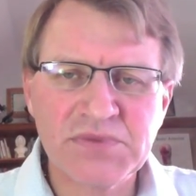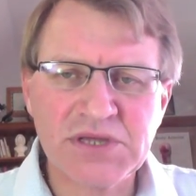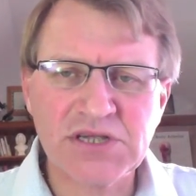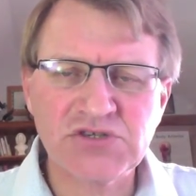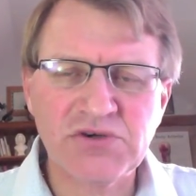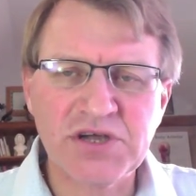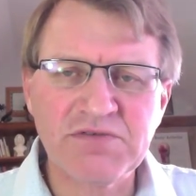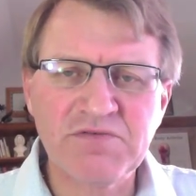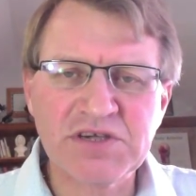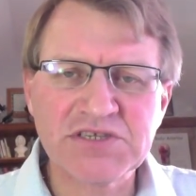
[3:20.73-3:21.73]
and try and
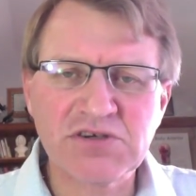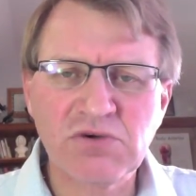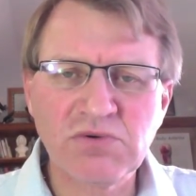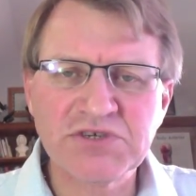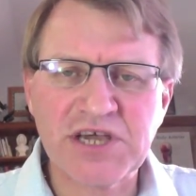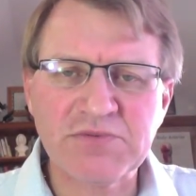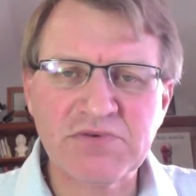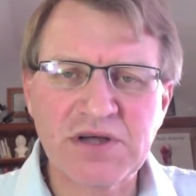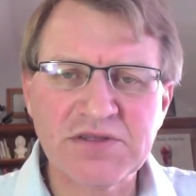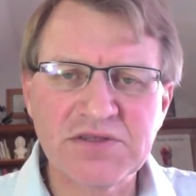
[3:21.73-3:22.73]
fix the cause up
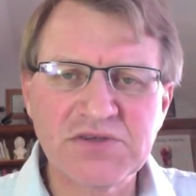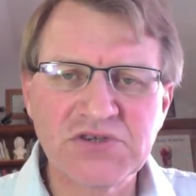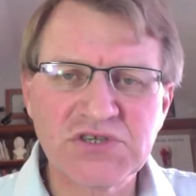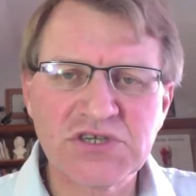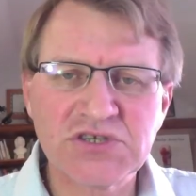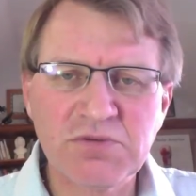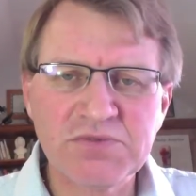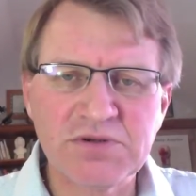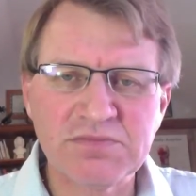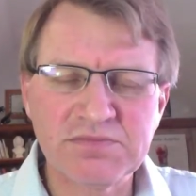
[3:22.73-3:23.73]
rather than just to stop
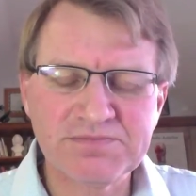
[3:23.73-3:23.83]
them.